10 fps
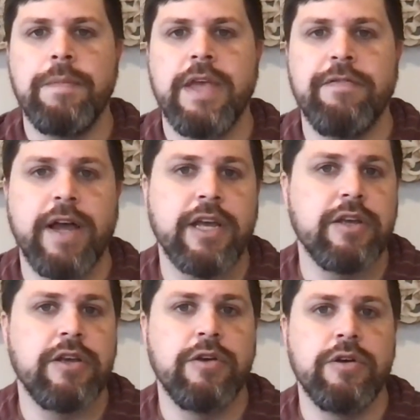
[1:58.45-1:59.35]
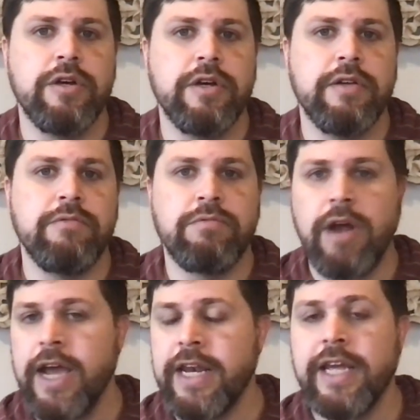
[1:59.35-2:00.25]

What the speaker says: If I could write